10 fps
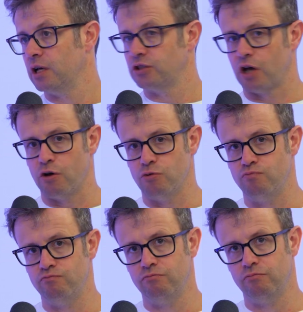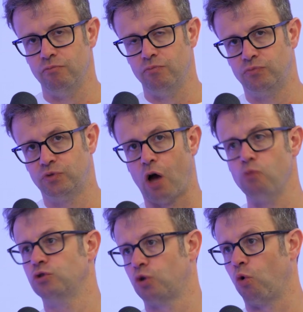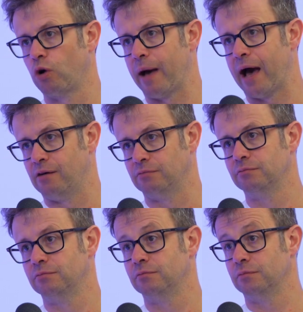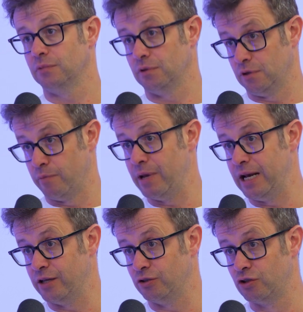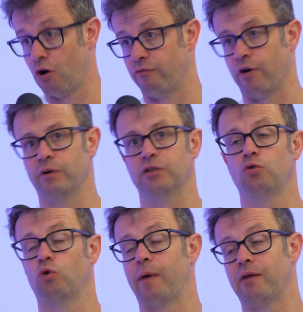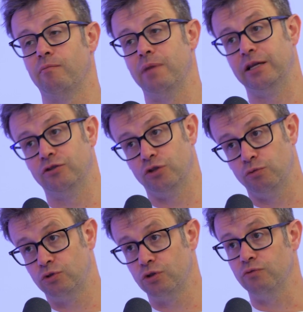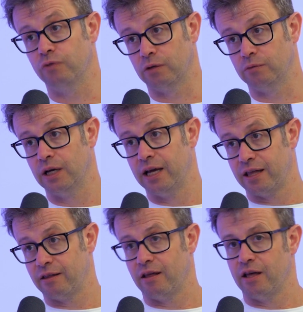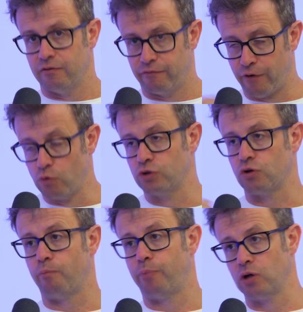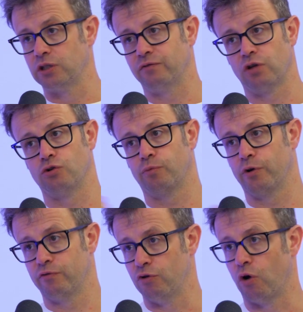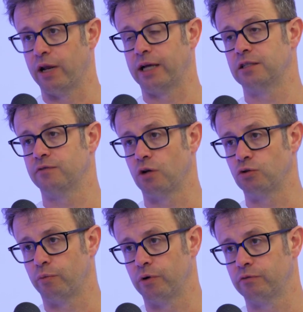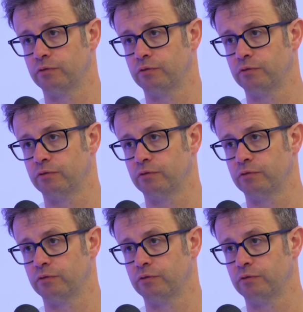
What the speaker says: So don't talk about the millions not voting, talk about the millions who do vote. Focus on positive social proof, not negative social proof.